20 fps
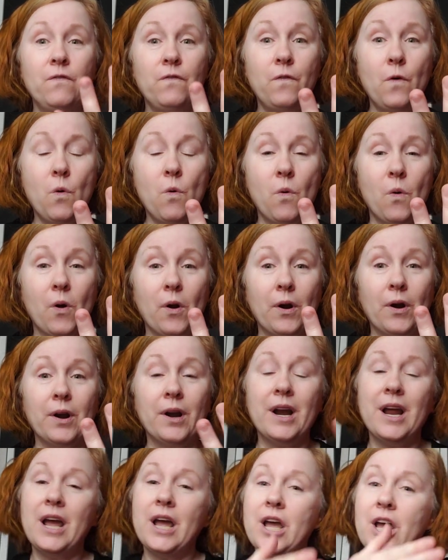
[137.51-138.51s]

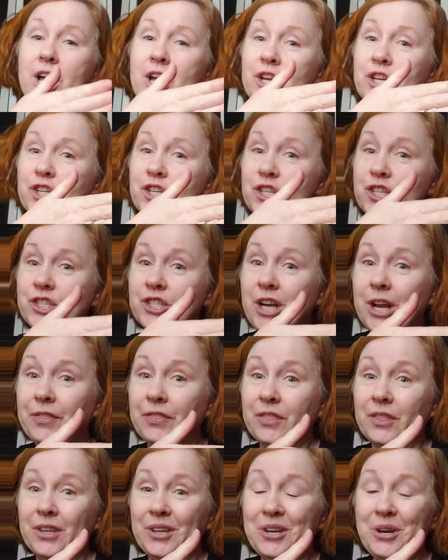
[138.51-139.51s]
4, shut
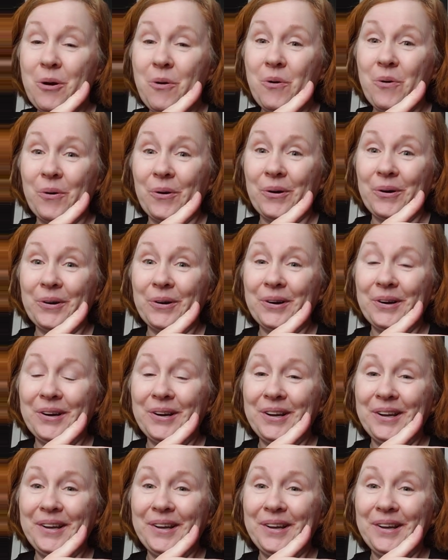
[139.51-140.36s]
the door.